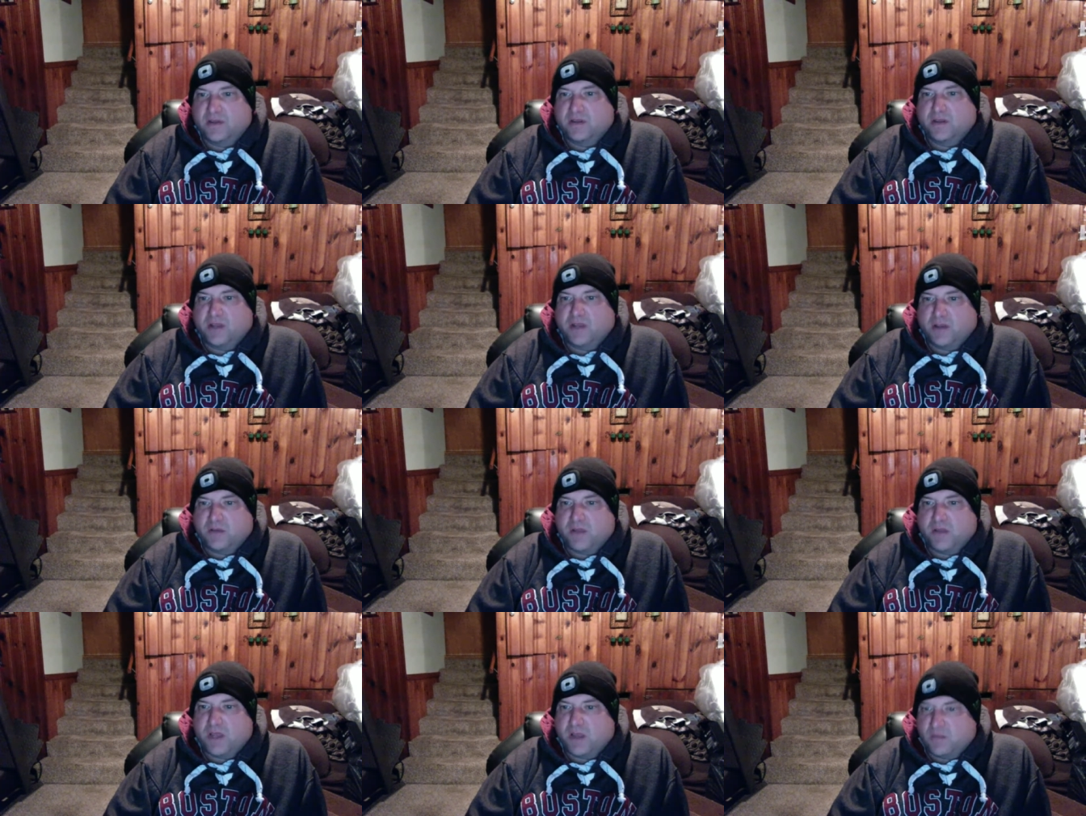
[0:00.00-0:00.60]
yeah,
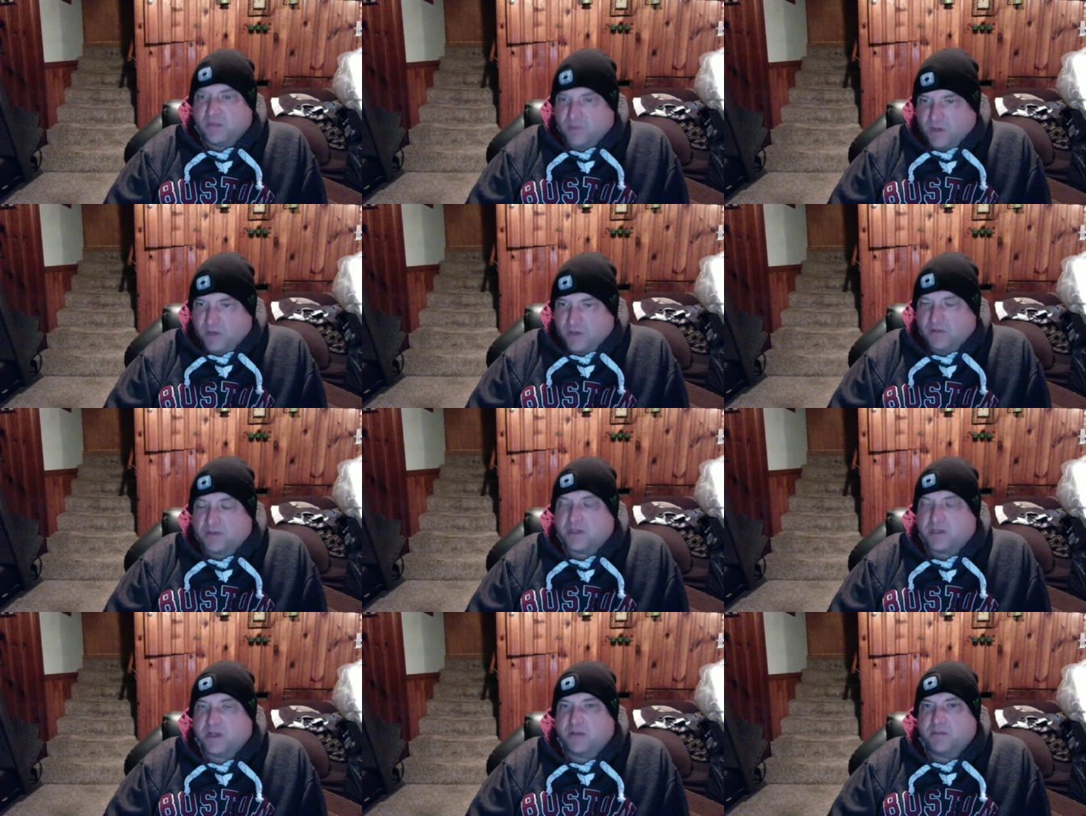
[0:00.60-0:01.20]
we had one of
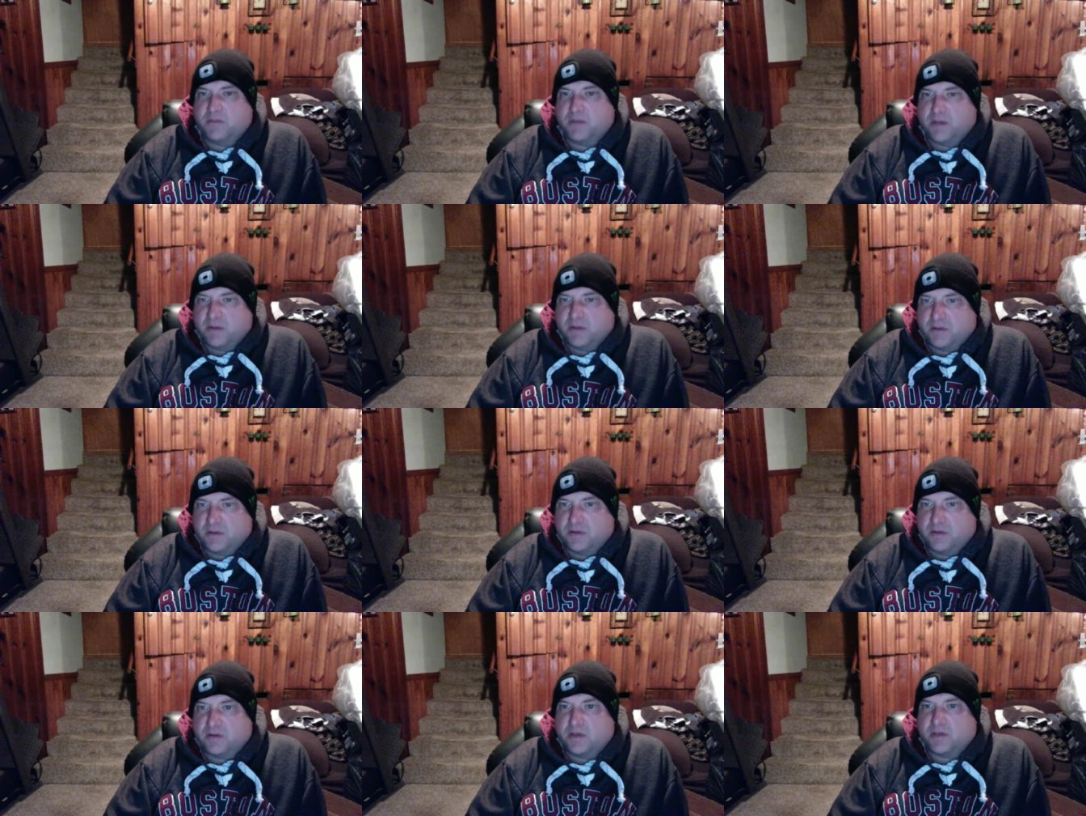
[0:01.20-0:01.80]
those come in
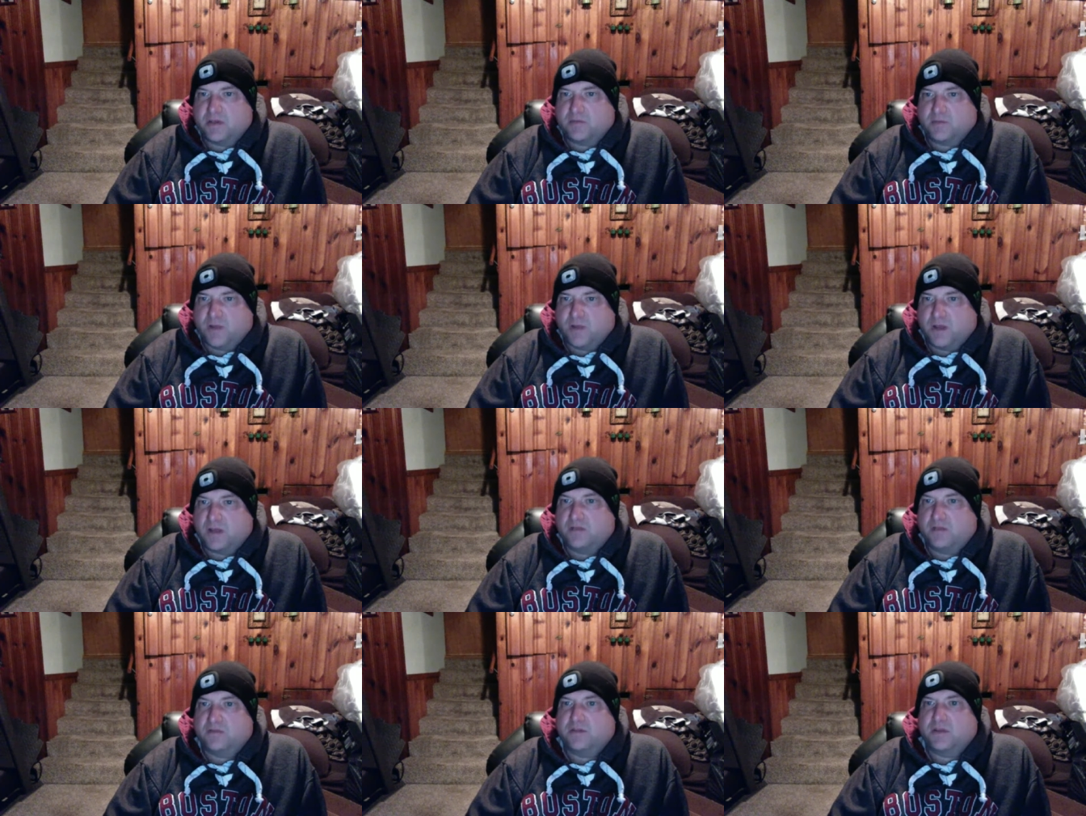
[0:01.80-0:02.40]
as
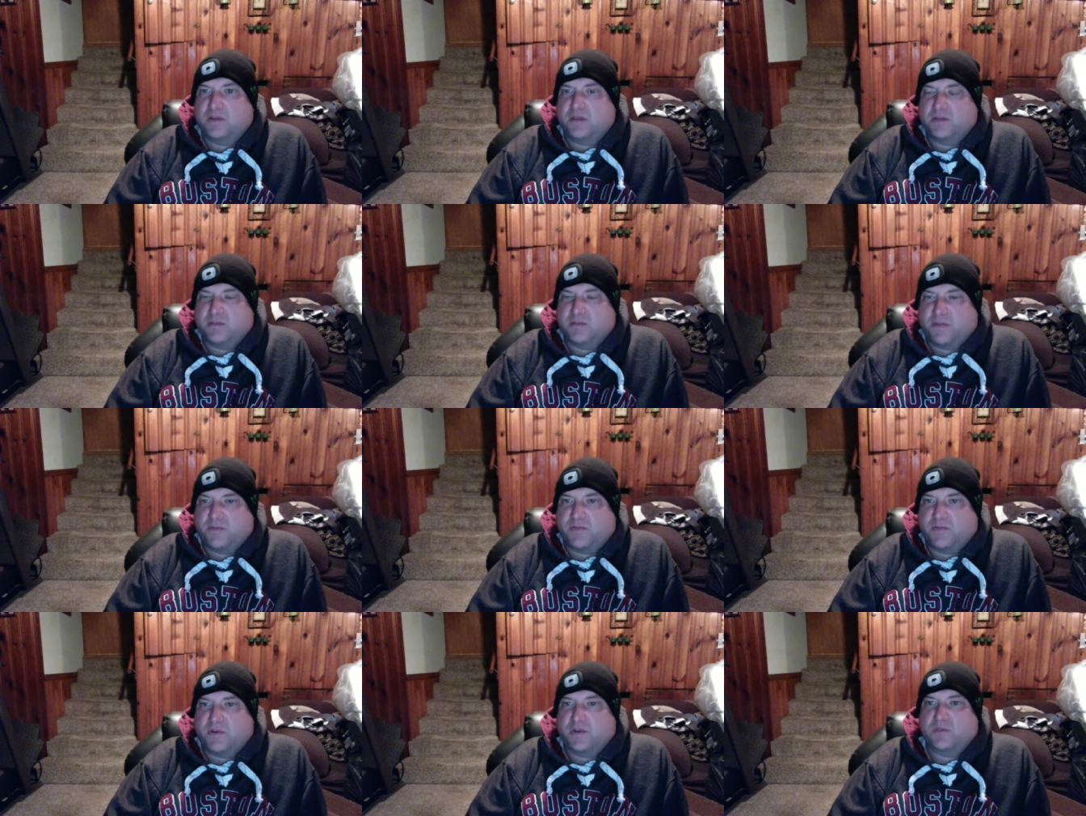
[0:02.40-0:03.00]
well. That was my
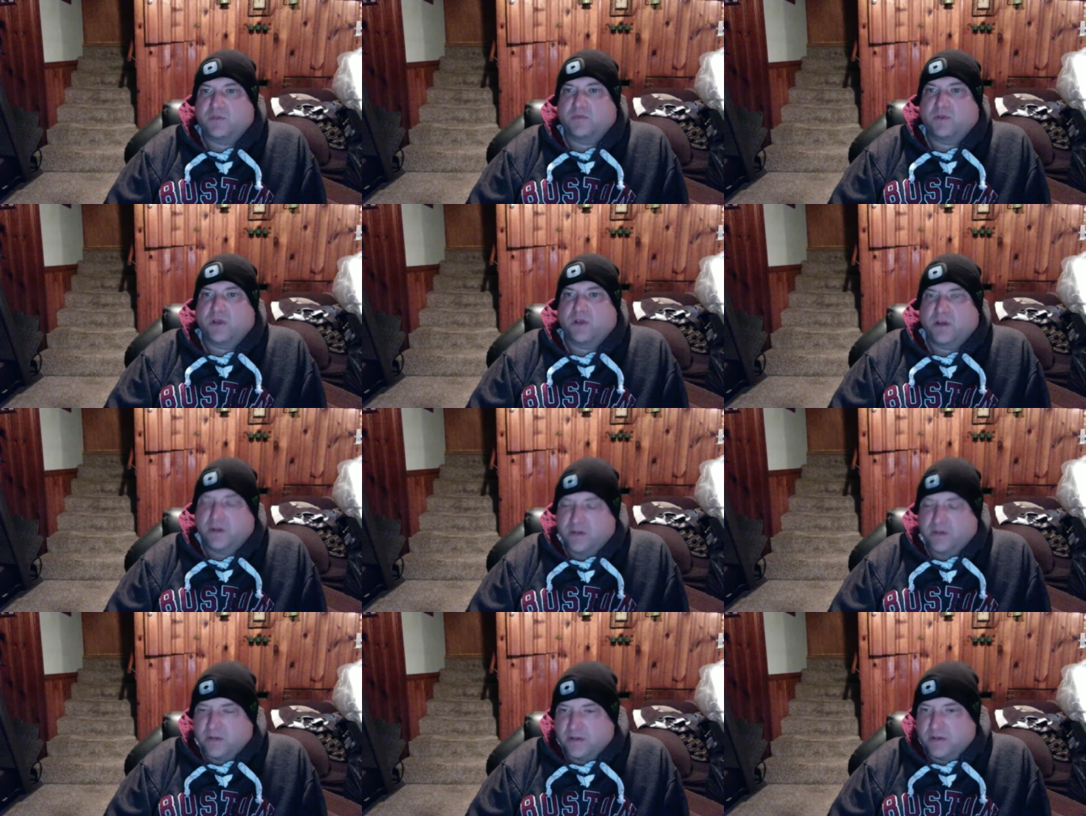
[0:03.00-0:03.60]
first
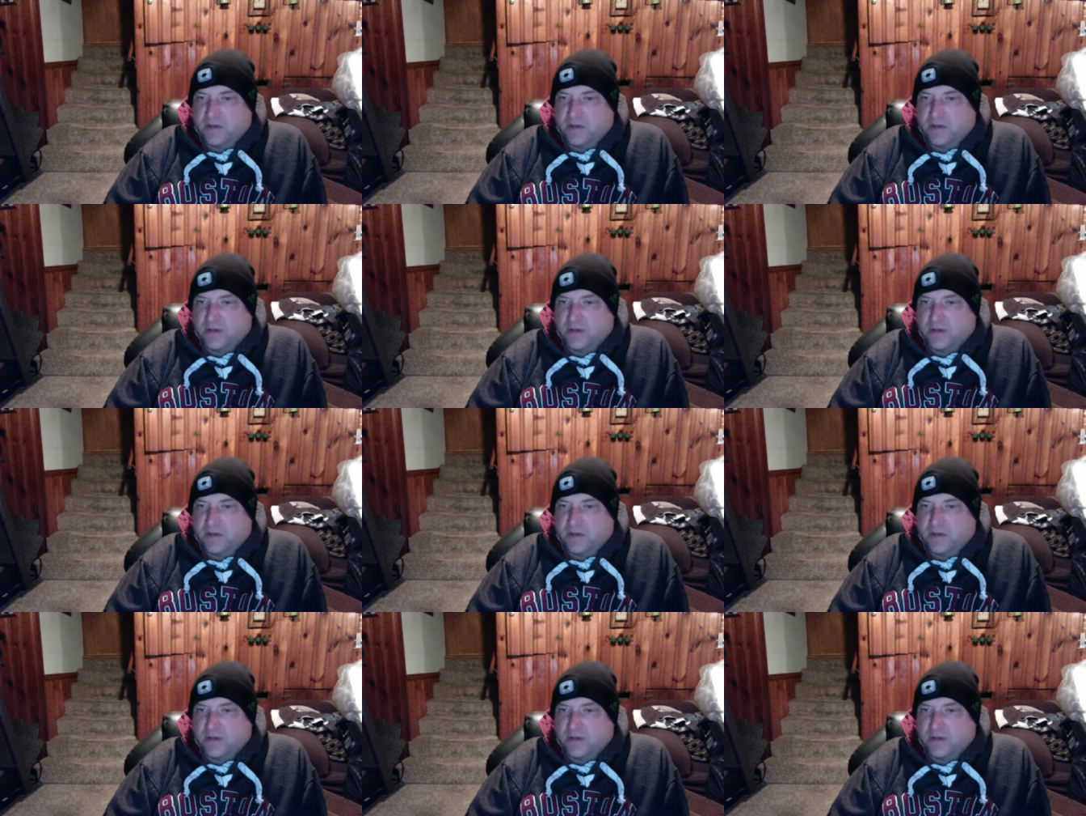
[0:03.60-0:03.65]
one.